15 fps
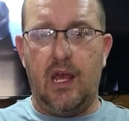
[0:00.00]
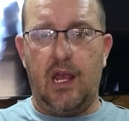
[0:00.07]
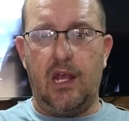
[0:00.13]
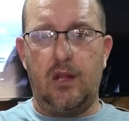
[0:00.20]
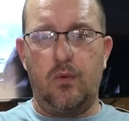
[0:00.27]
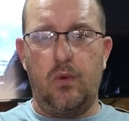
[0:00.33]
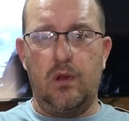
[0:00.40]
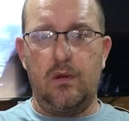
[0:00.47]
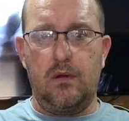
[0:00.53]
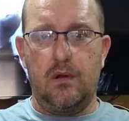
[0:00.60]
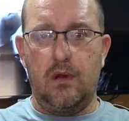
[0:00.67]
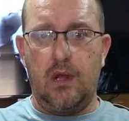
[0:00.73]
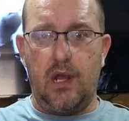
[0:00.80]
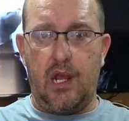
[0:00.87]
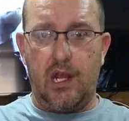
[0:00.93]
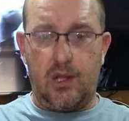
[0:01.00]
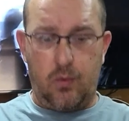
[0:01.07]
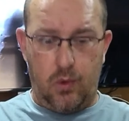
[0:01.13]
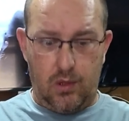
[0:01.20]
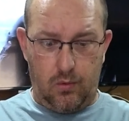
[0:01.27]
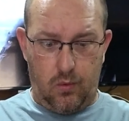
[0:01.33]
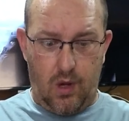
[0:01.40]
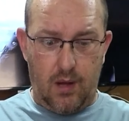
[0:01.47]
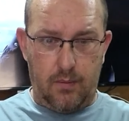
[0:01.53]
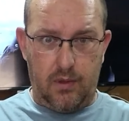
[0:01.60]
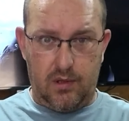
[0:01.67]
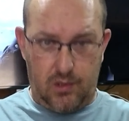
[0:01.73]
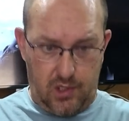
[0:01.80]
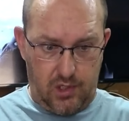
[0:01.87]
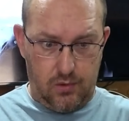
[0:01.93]
It will
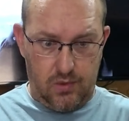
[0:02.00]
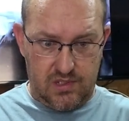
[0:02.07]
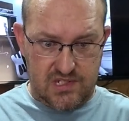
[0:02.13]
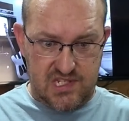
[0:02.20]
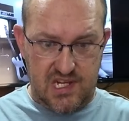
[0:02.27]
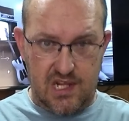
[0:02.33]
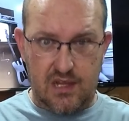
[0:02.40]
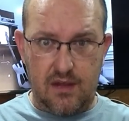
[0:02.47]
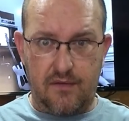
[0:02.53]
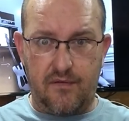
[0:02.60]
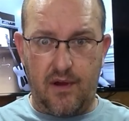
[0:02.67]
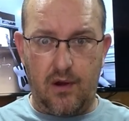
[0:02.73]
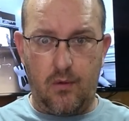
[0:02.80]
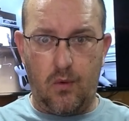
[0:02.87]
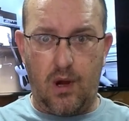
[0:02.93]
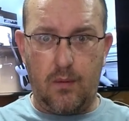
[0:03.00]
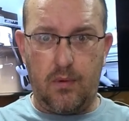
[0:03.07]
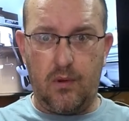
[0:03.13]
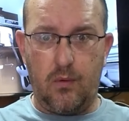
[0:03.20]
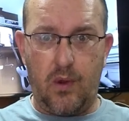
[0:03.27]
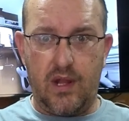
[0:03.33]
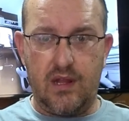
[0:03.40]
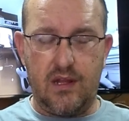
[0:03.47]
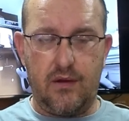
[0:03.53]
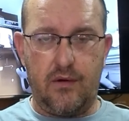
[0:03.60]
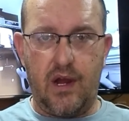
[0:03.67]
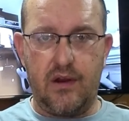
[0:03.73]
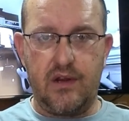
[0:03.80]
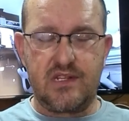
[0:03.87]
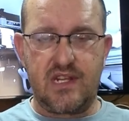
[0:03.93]
wobble. You will see the phone wobble when the
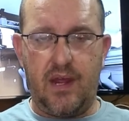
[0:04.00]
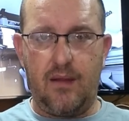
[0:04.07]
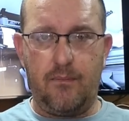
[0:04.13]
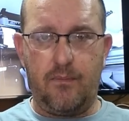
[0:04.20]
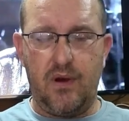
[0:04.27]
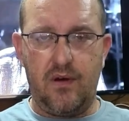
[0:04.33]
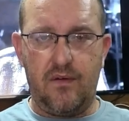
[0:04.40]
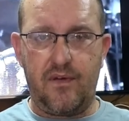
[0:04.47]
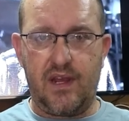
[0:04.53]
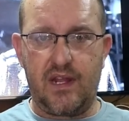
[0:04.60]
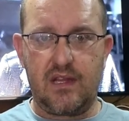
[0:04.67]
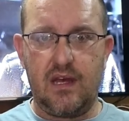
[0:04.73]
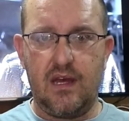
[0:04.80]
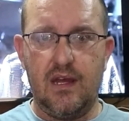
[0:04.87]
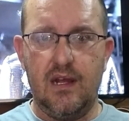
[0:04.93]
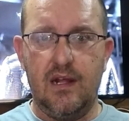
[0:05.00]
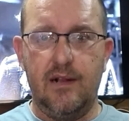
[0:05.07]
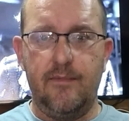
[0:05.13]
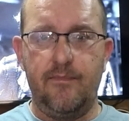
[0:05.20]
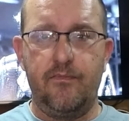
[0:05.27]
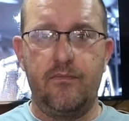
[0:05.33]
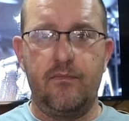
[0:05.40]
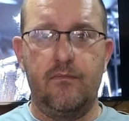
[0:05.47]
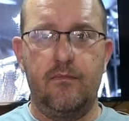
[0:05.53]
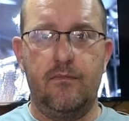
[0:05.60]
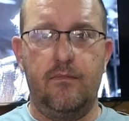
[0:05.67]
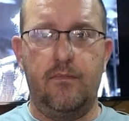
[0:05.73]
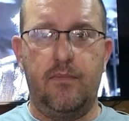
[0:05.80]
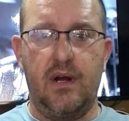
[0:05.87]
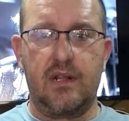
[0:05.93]
road is imperfect,
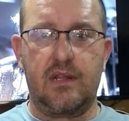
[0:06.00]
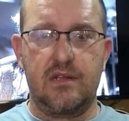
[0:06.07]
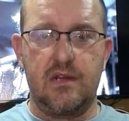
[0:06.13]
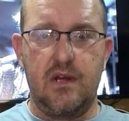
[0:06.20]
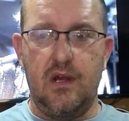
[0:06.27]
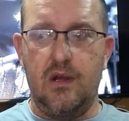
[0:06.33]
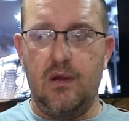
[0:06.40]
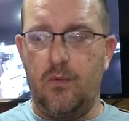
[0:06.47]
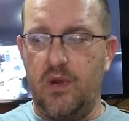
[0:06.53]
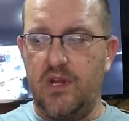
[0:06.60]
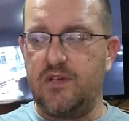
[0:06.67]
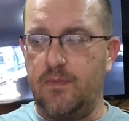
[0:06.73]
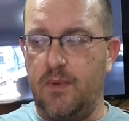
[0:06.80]
but which